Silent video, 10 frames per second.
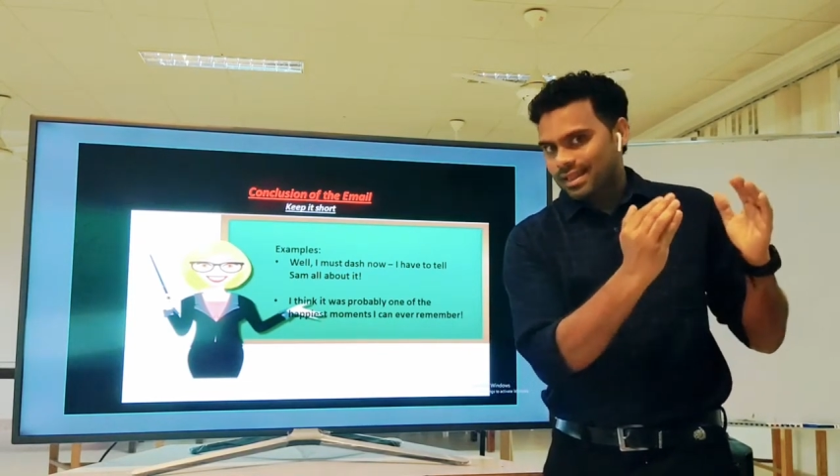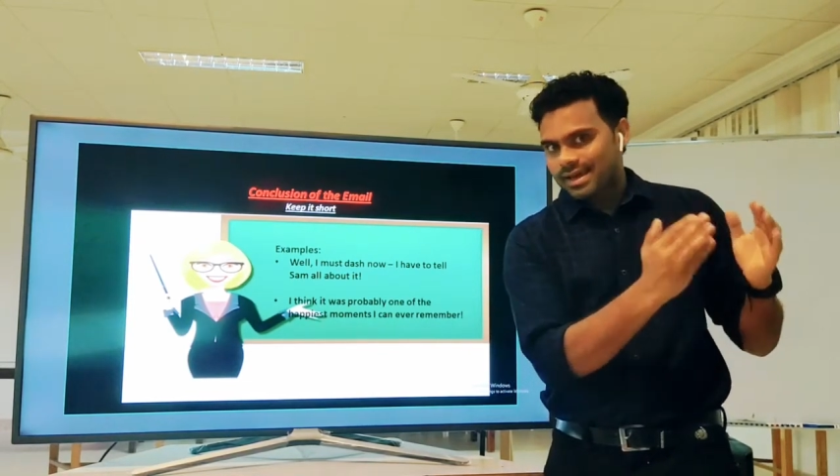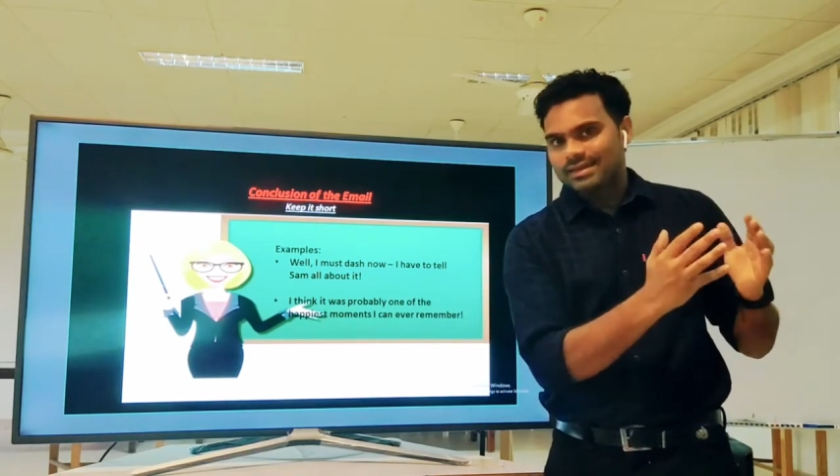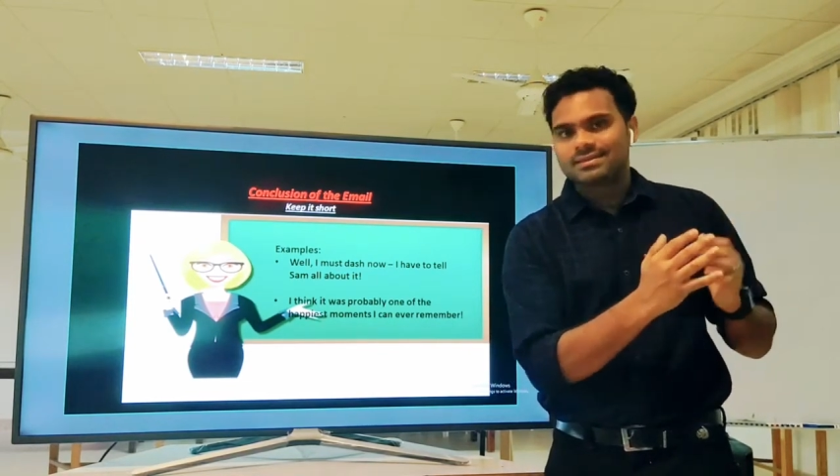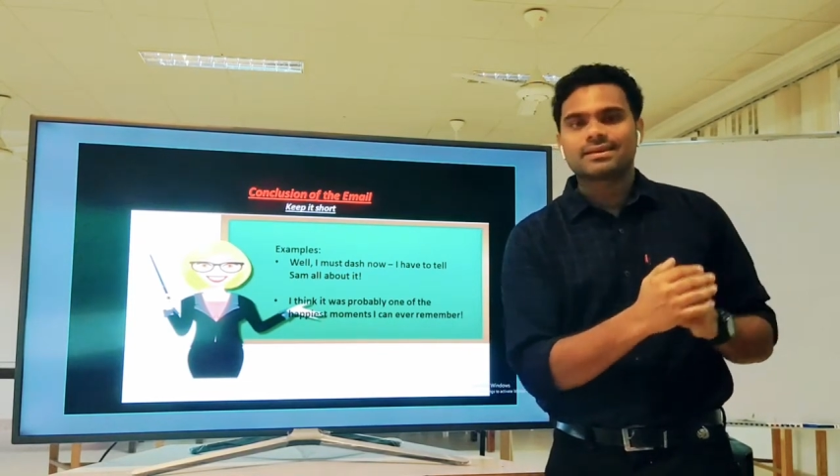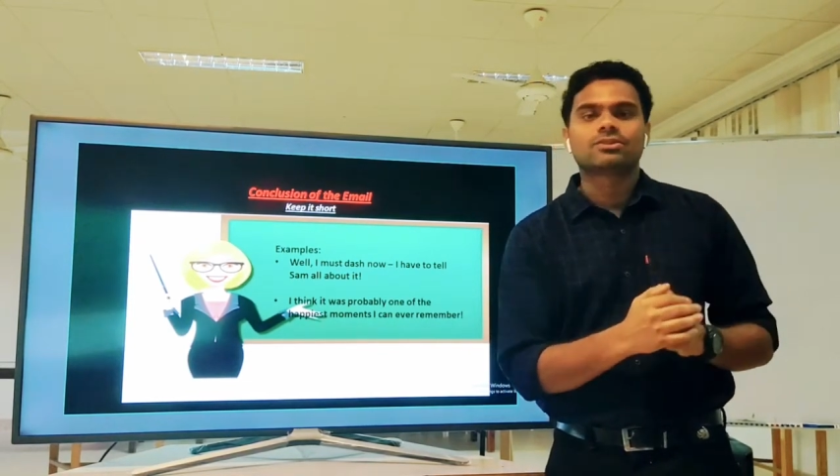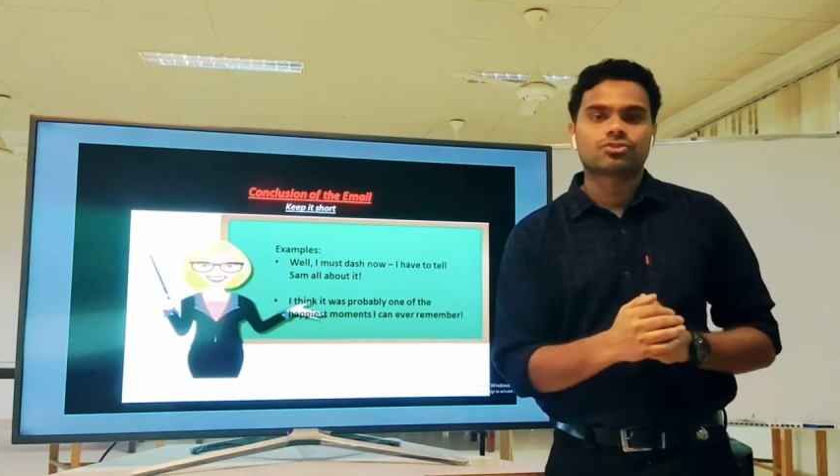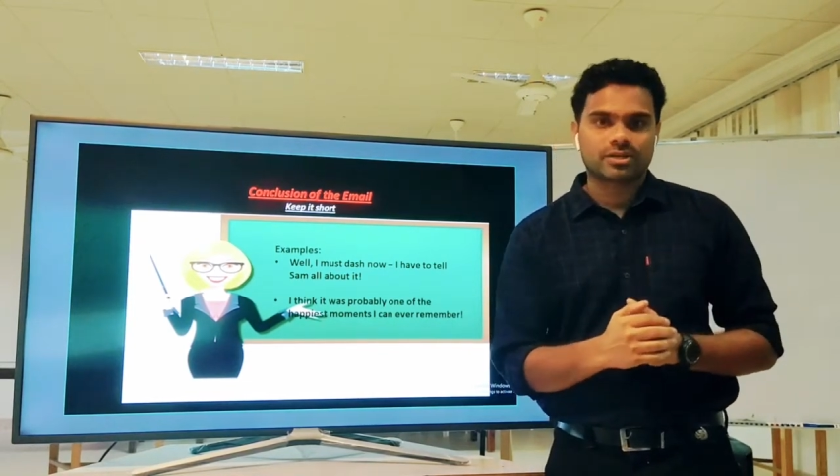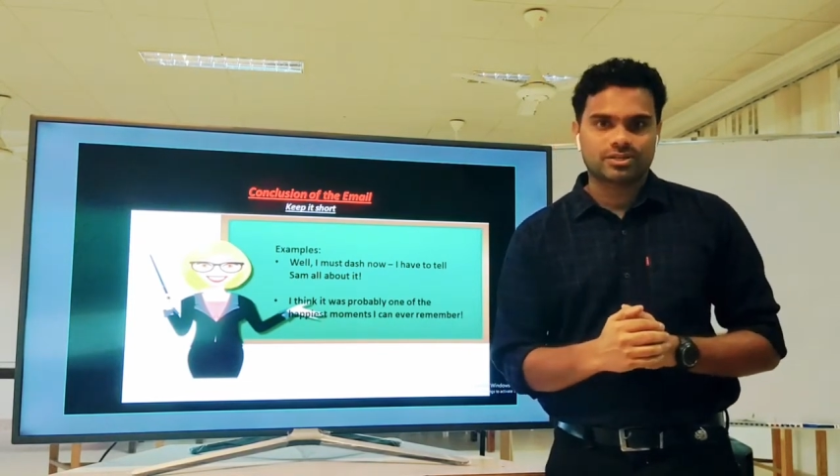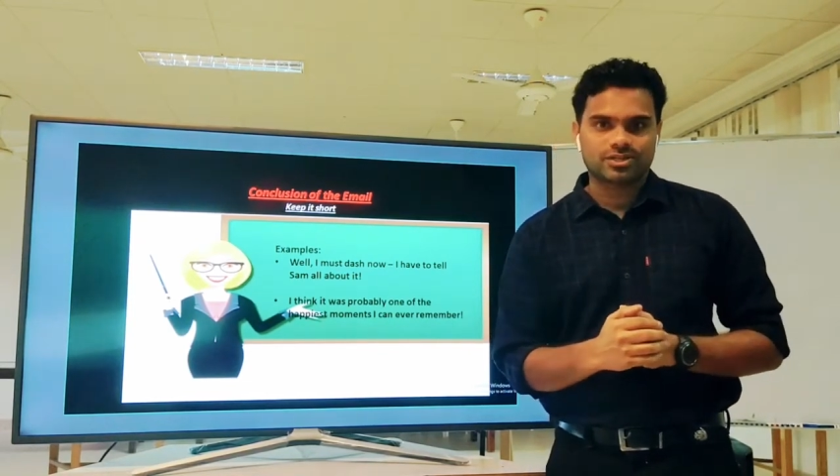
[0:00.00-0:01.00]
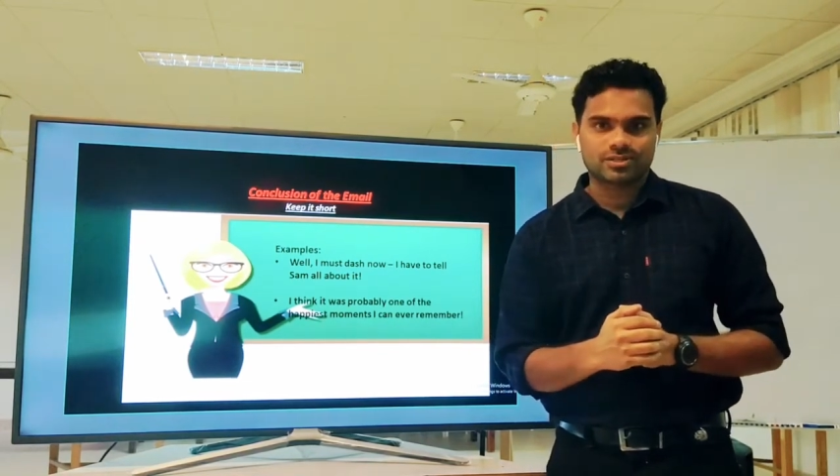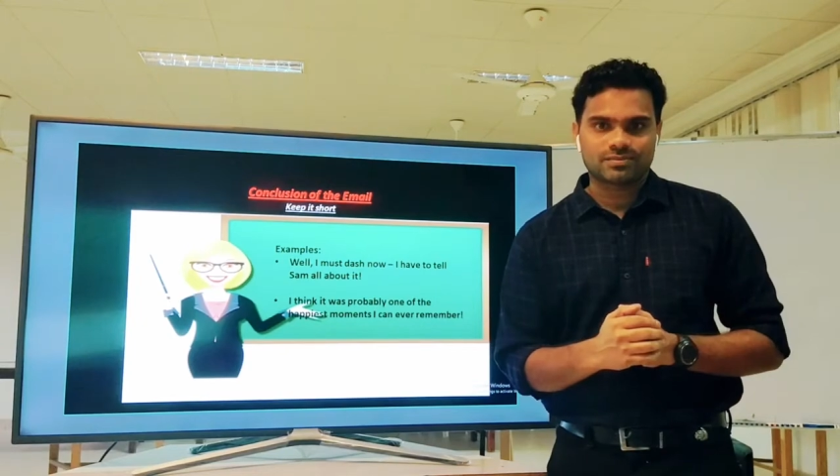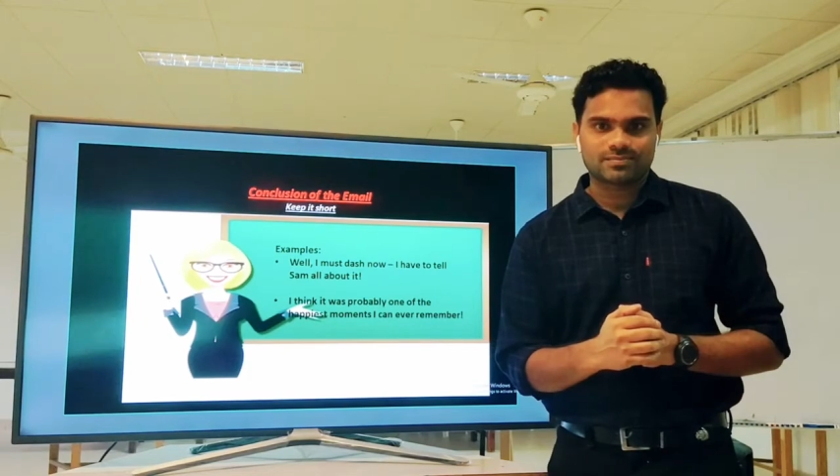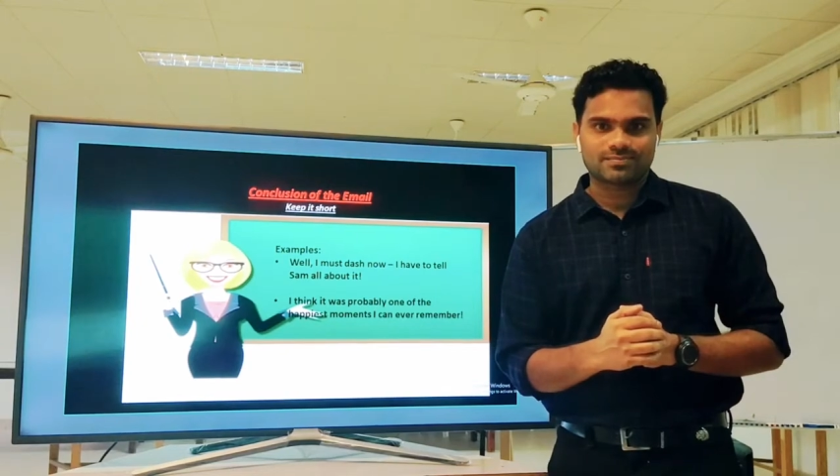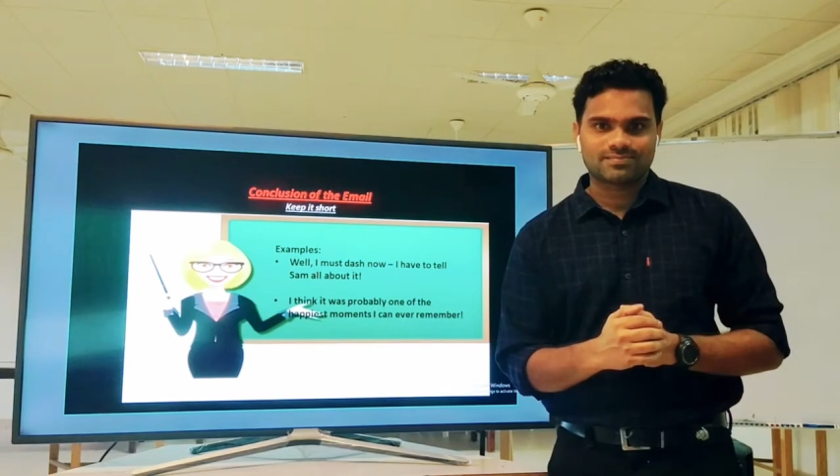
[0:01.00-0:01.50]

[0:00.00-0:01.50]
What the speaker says: like the introduction.